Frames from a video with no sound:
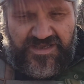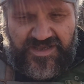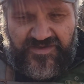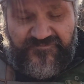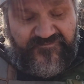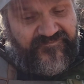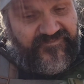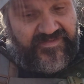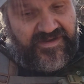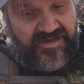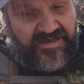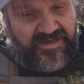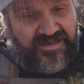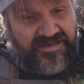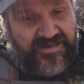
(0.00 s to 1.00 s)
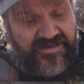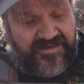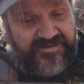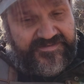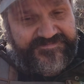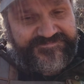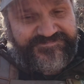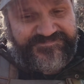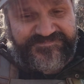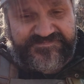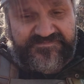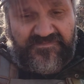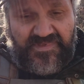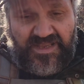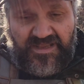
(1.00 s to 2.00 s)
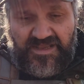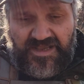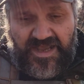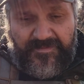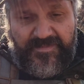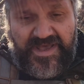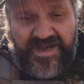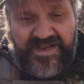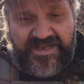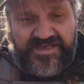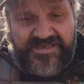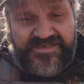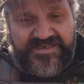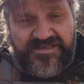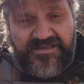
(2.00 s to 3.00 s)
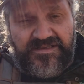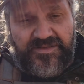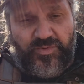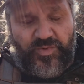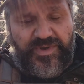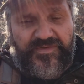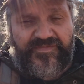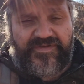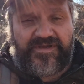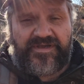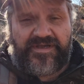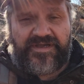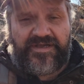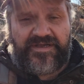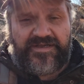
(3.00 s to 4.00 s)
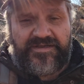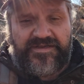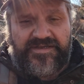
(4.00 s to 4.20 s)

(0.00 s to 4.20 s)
if um, America deal with uh,